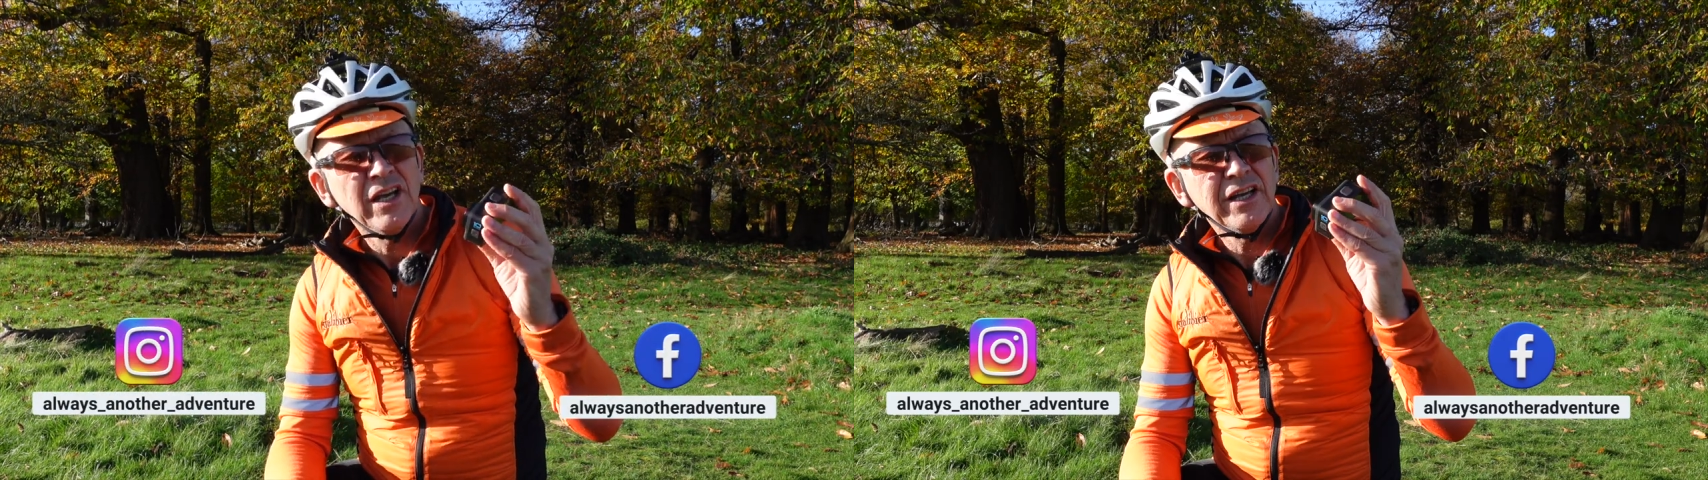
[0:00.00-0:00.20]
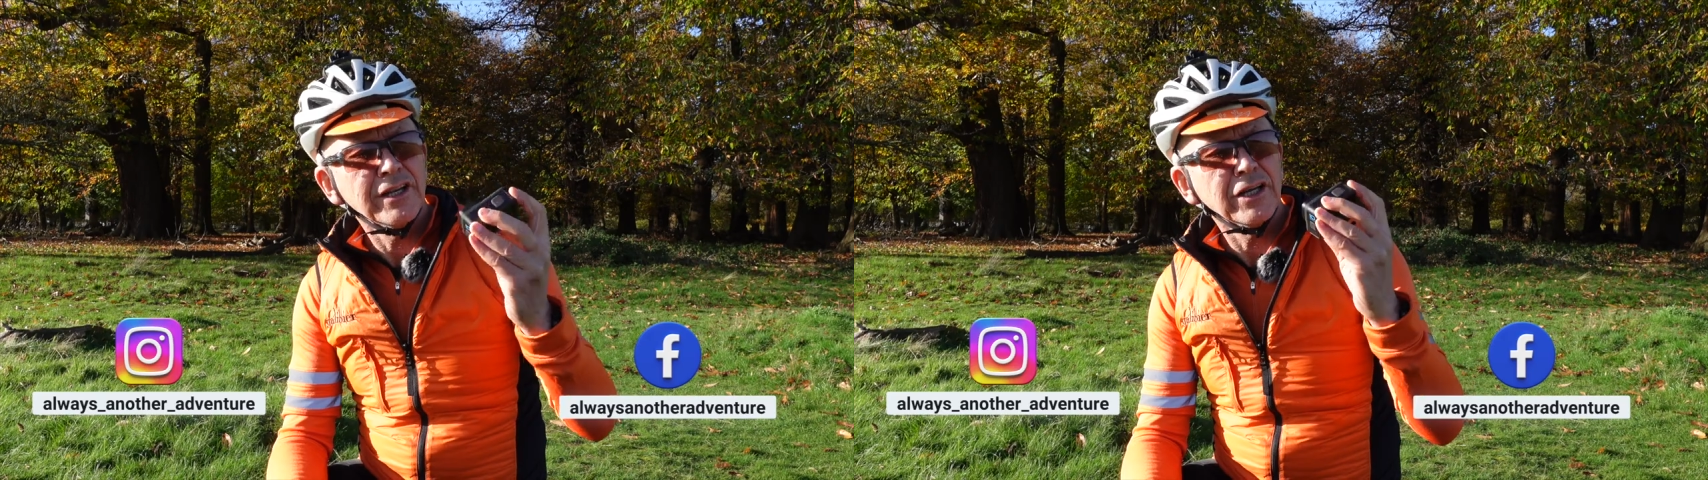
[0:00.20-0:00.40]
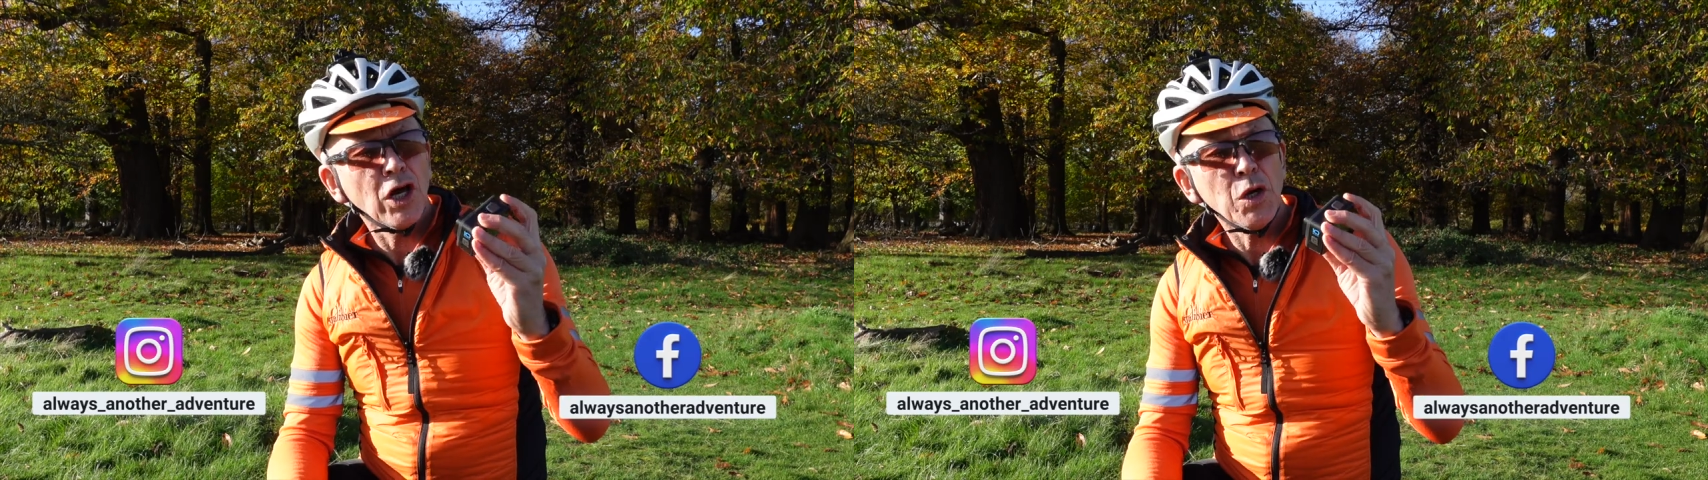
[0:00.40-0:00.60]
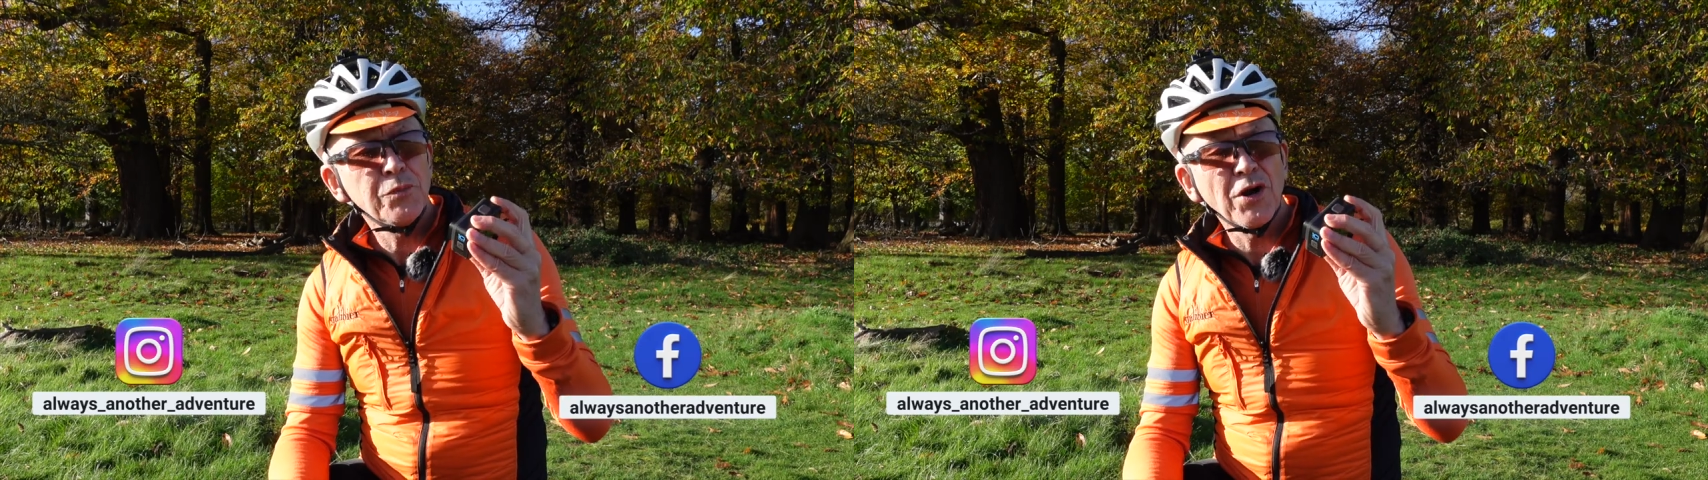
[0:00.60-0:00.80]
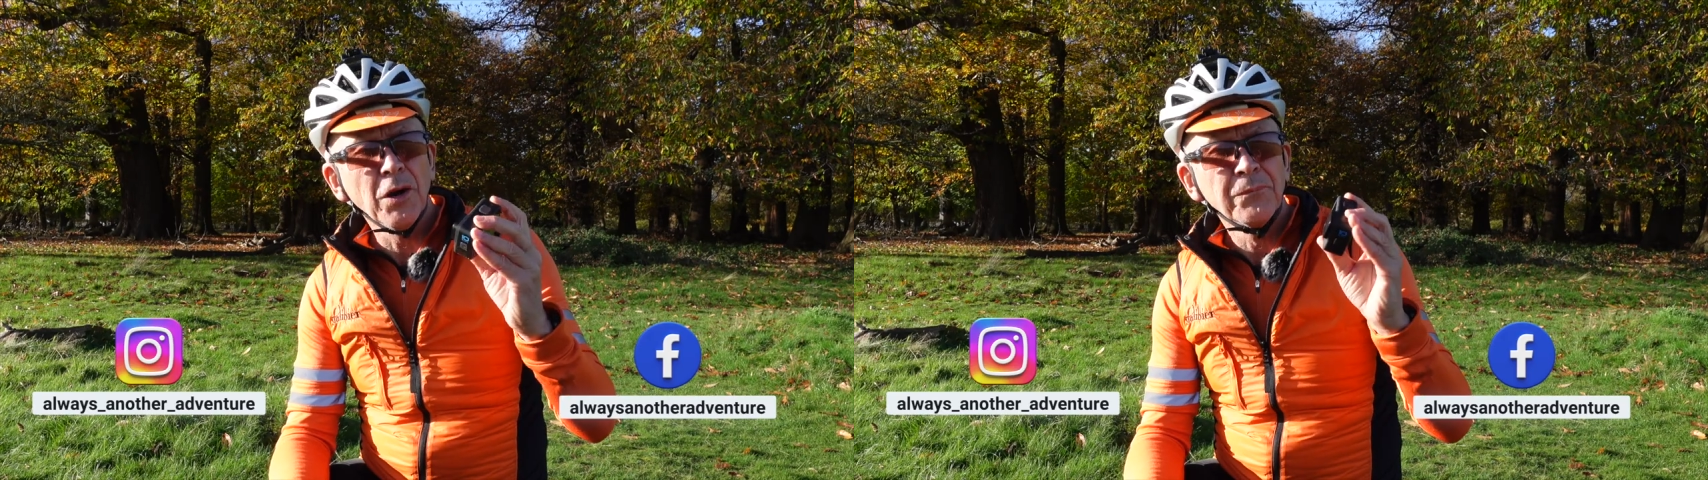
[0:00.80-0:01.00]
in a
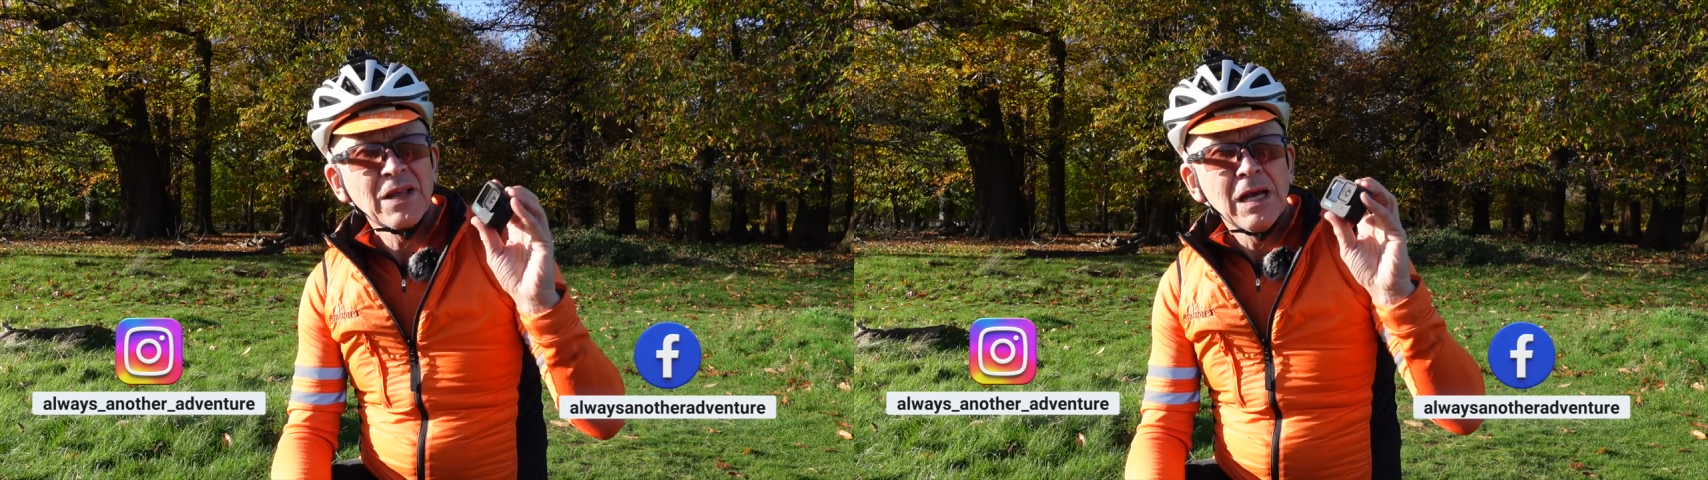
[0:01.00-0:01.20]
GoPro?